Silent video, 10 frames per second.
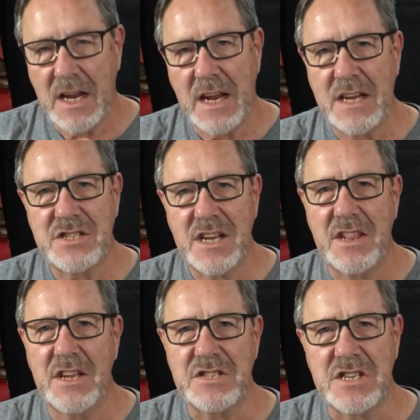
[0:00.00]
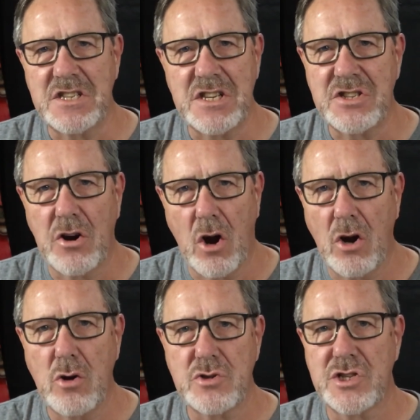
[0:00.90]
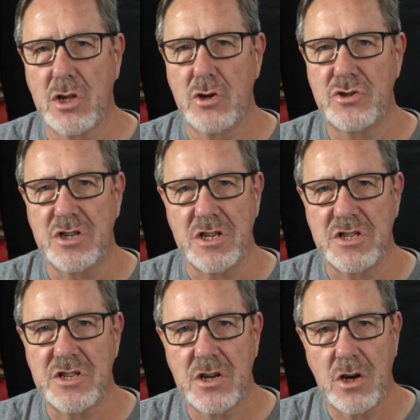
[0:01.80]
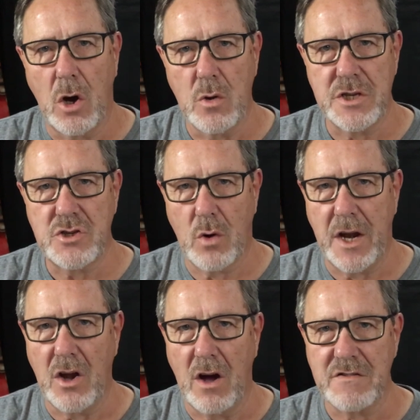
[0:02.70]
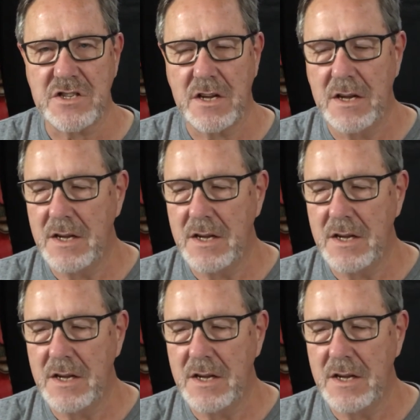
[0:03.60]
he said this, he says, there are no solutions, only trade-offs.